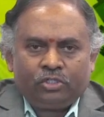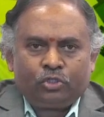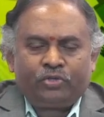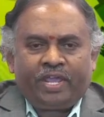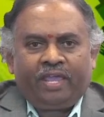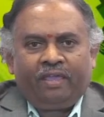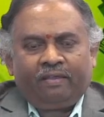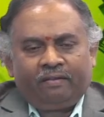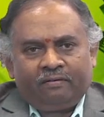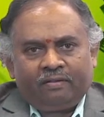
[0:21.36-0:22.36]

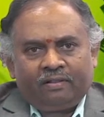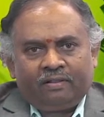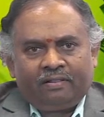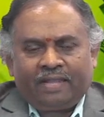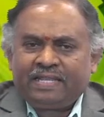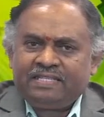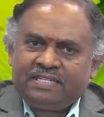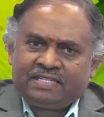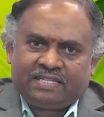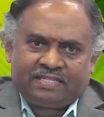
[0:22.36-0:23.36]
Today, let us
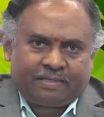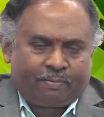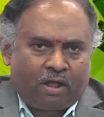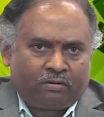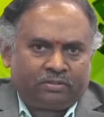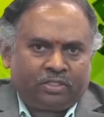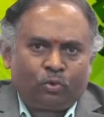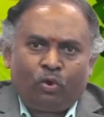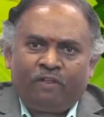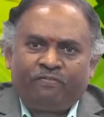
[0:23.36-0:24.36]
discuss about the
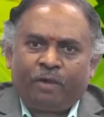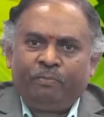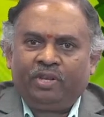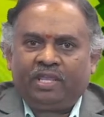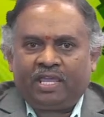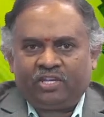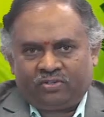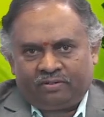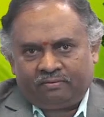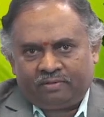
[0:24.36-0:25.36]
role of
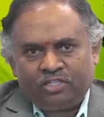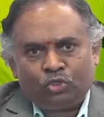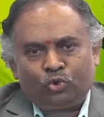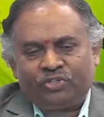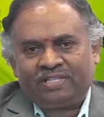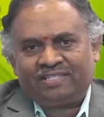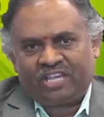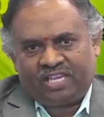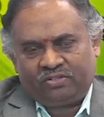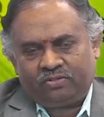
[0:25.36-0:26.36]
communication in social
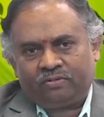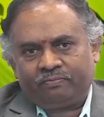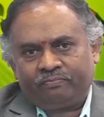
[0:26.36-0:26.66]
change.